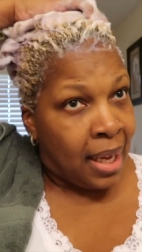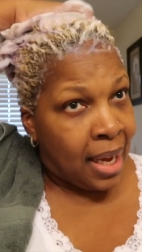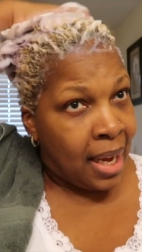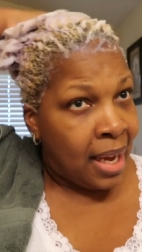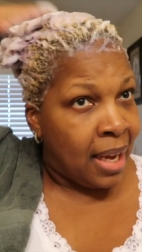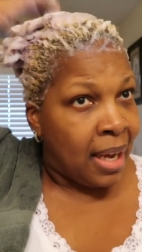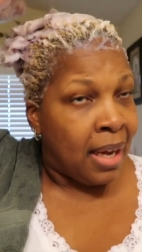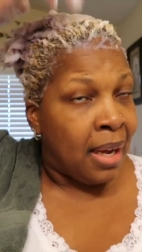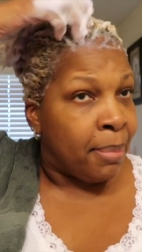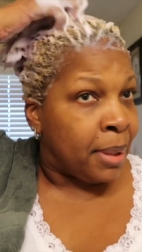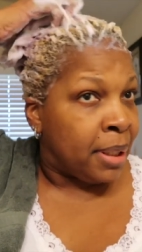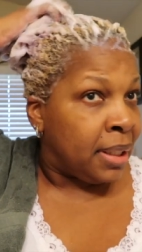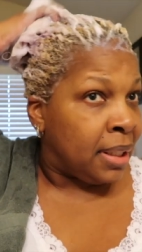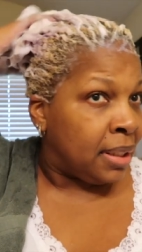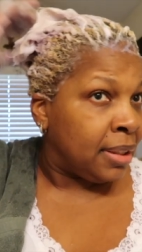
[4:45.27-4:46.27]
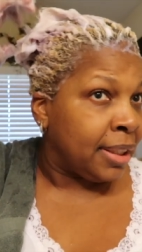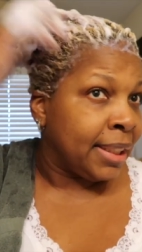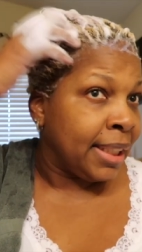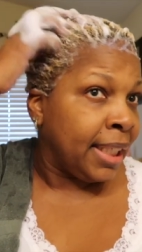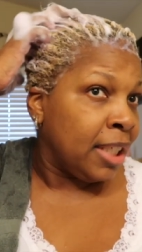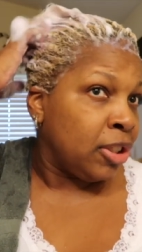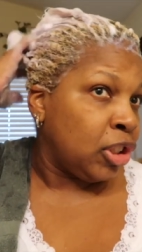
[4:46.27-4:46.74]
Um, just
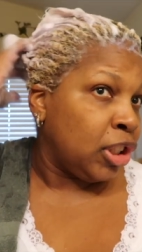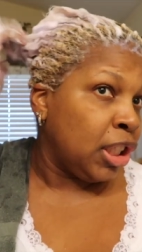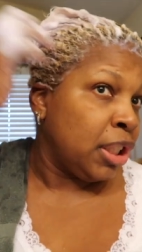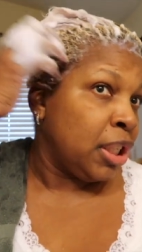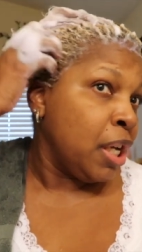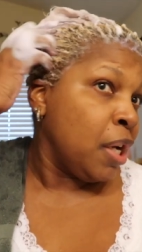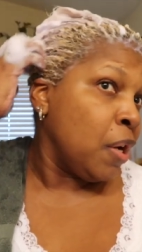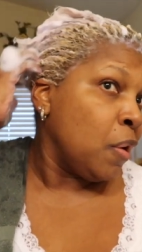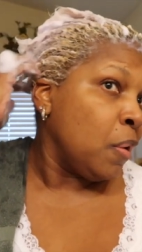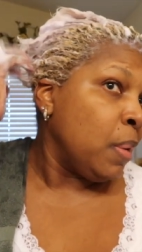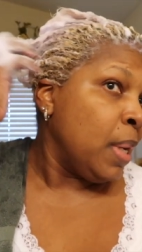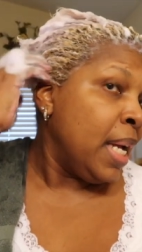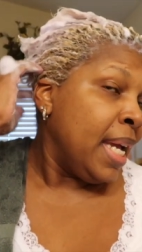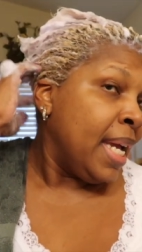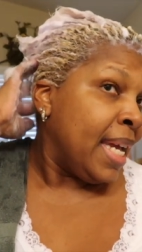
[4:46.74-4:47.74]
in case you didn't know,